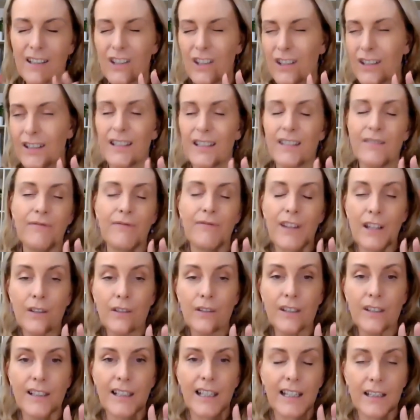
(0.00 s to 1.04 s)
just
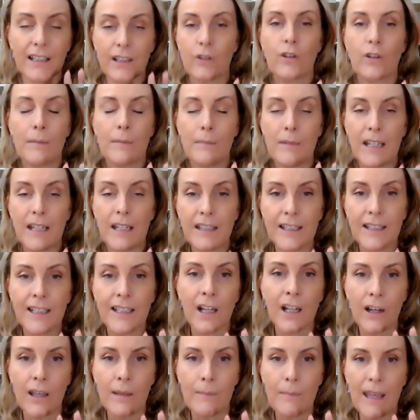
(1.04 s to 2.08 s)
feels extremely
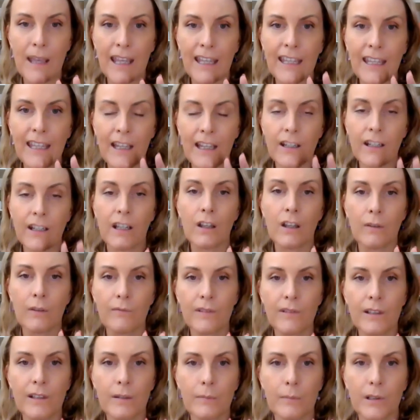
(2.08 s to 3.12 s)
slimy and
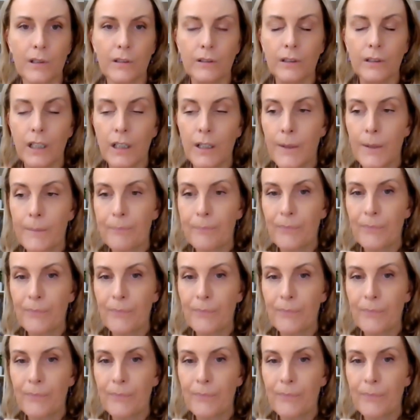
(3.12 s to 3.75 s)
uncomfortable.